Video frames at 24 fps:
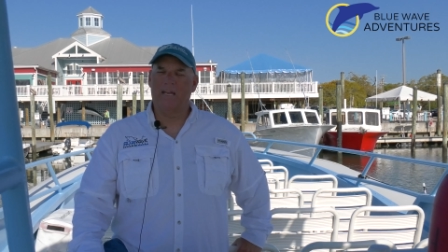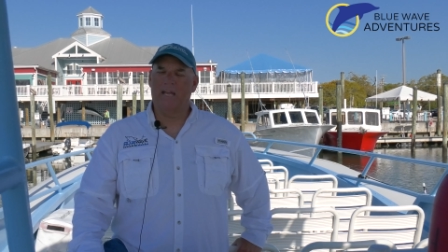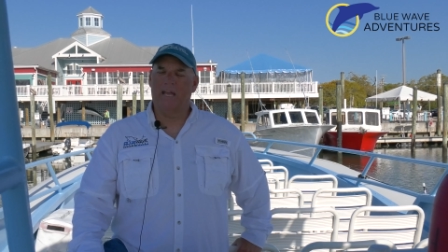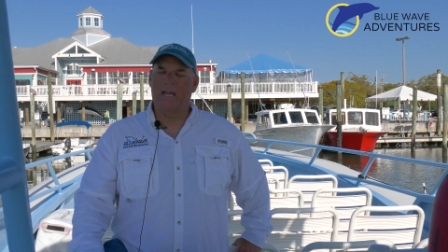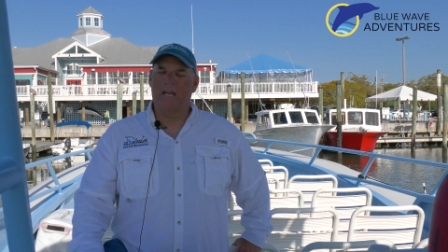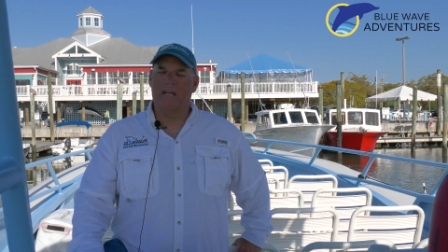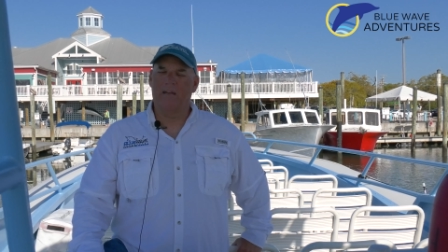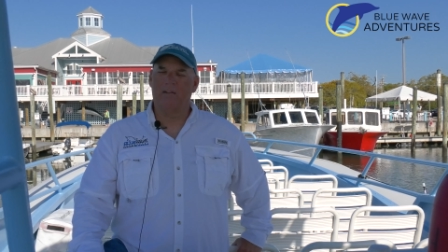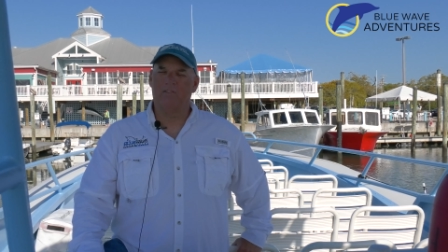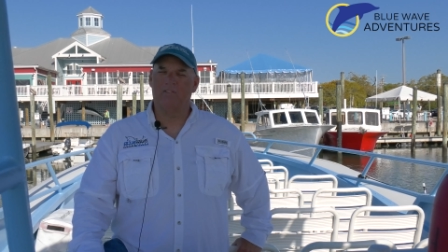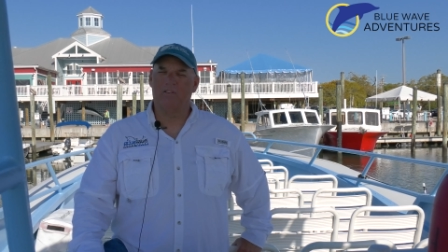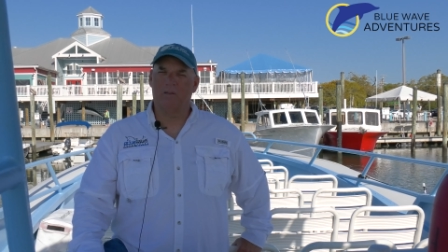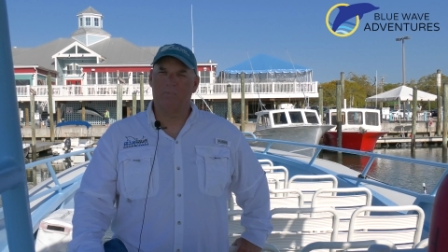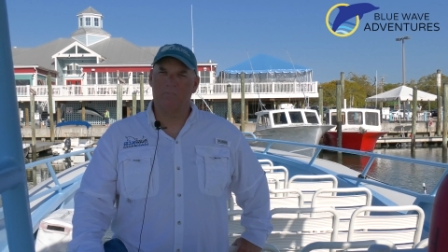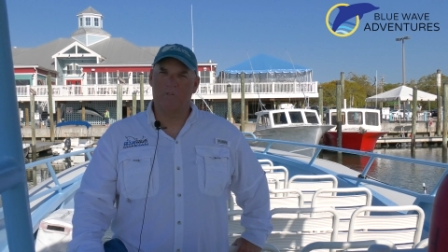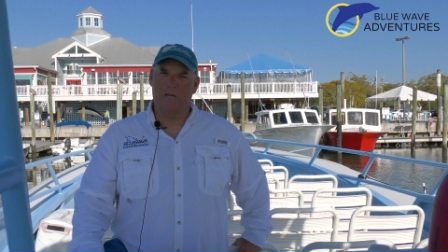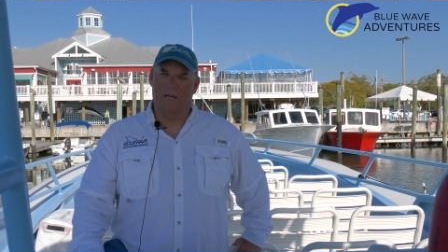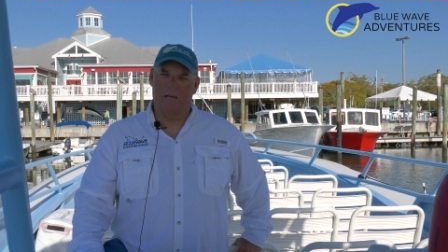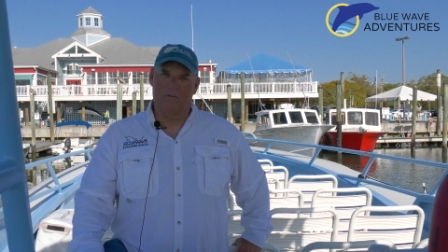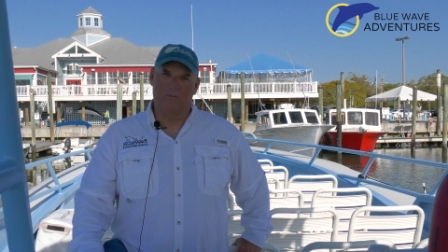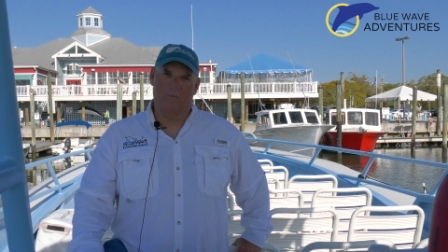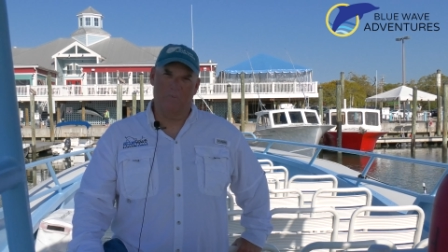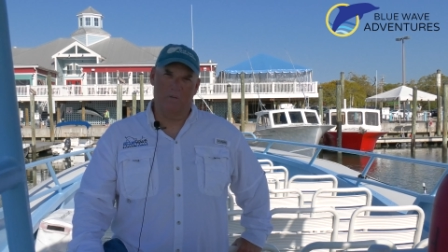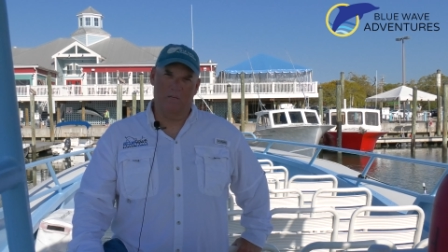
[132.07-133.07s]
can
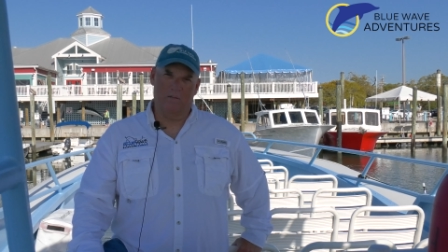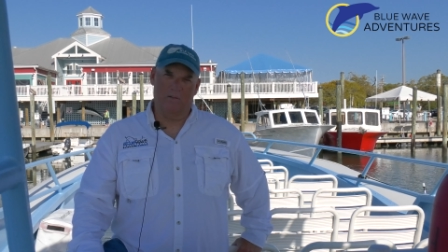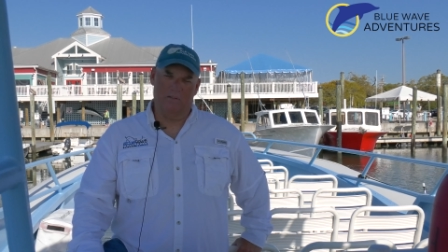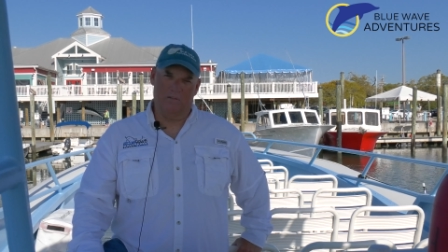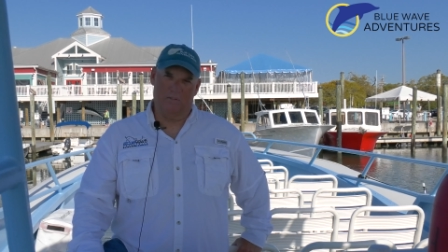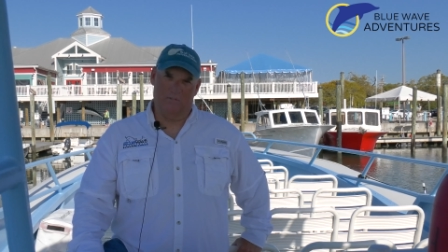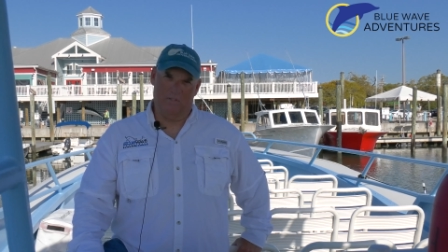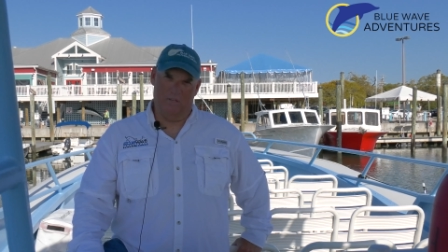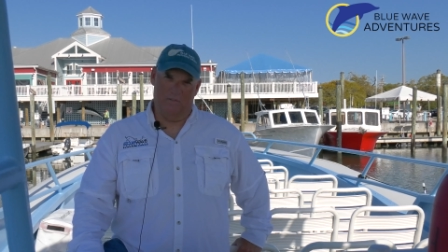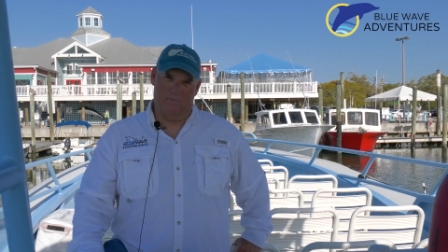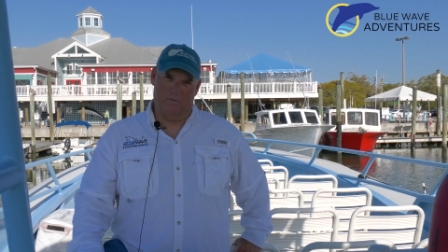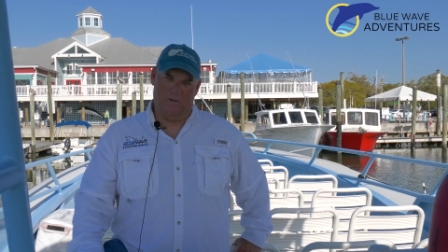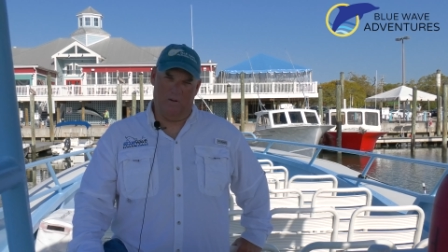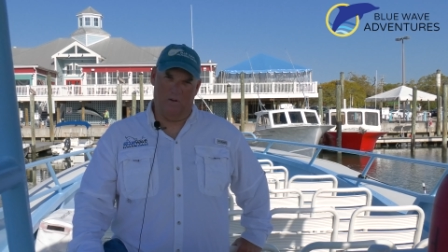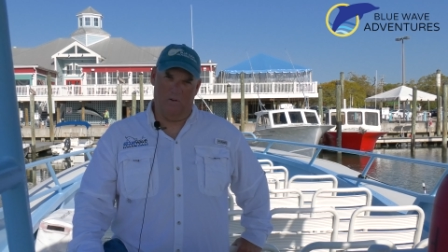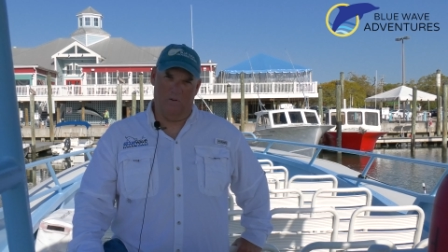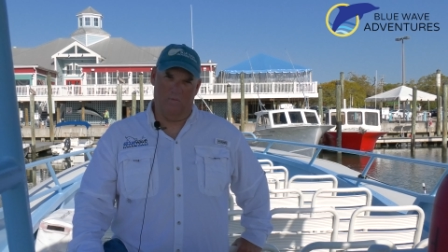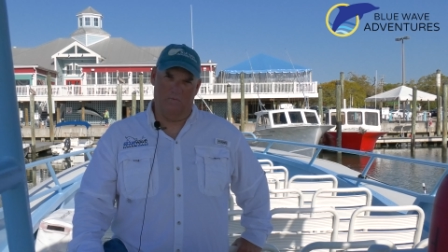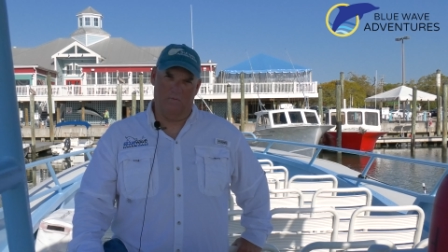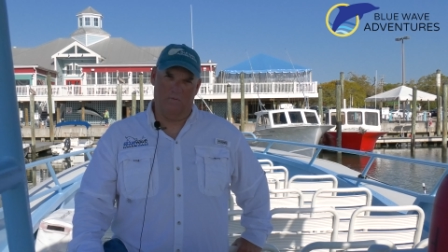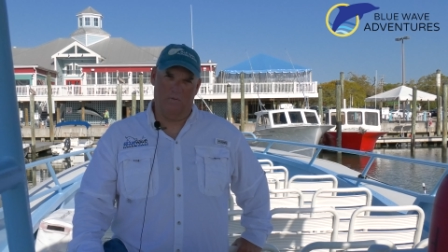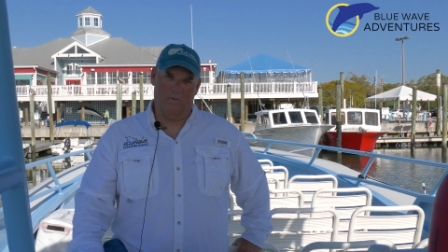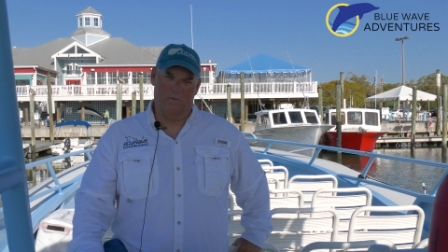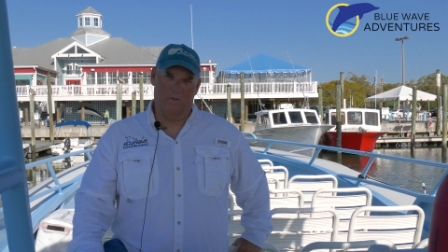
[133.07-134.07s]
sometimes be a little
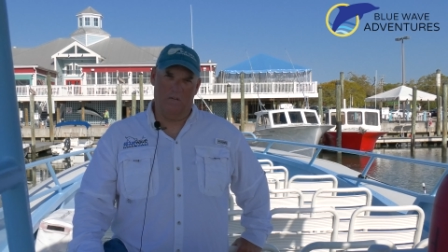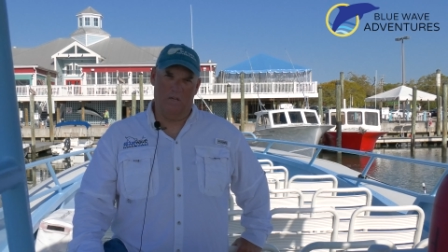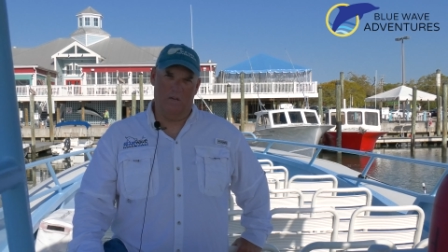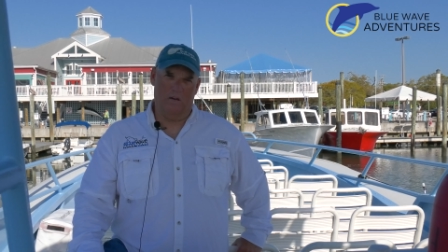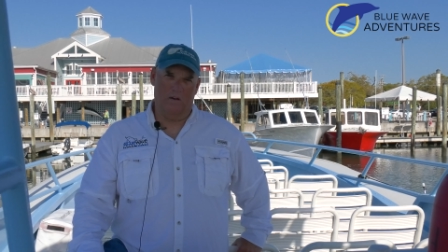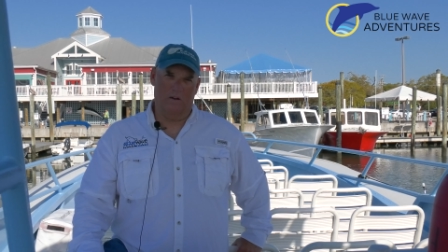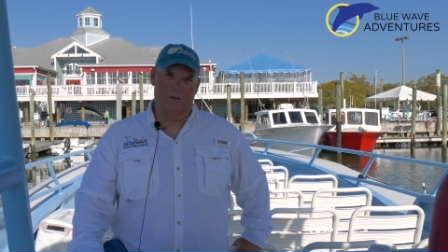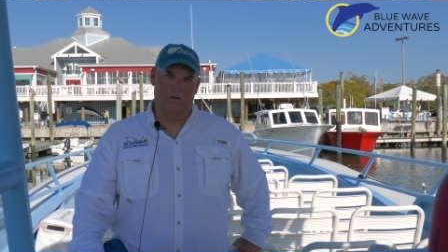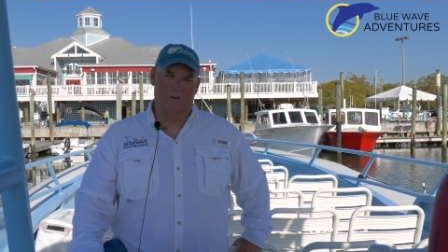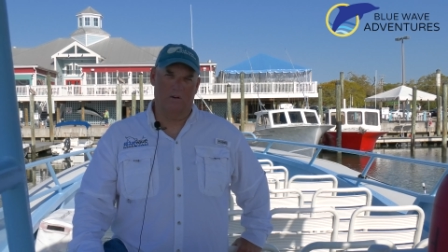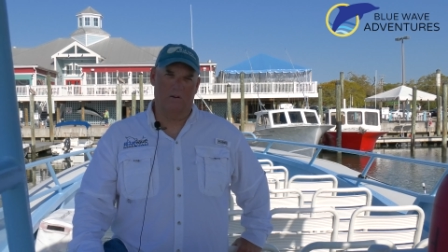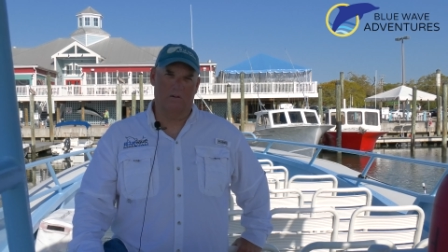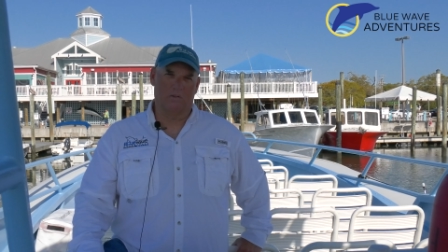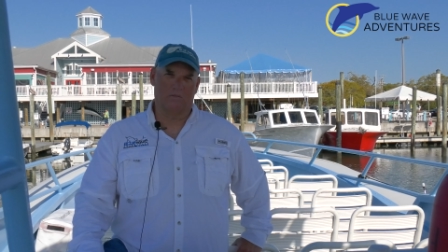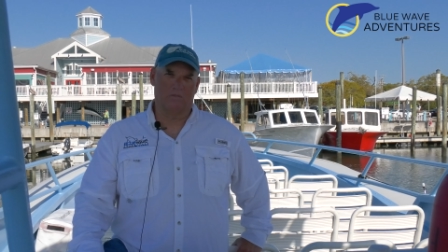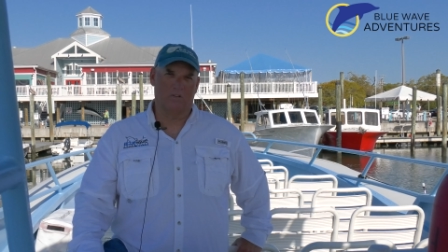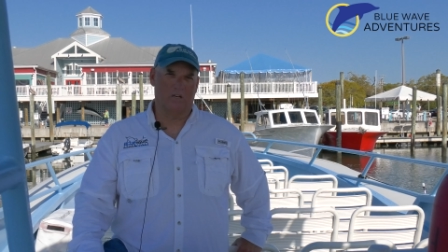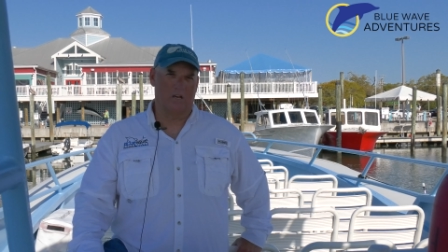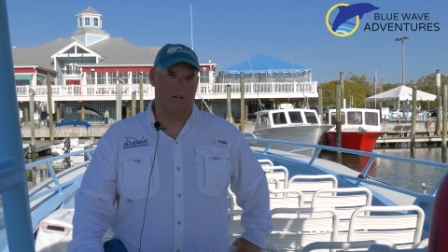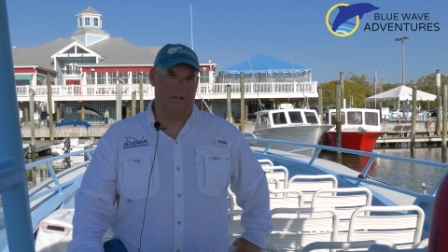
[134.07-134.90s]
difficult for the younger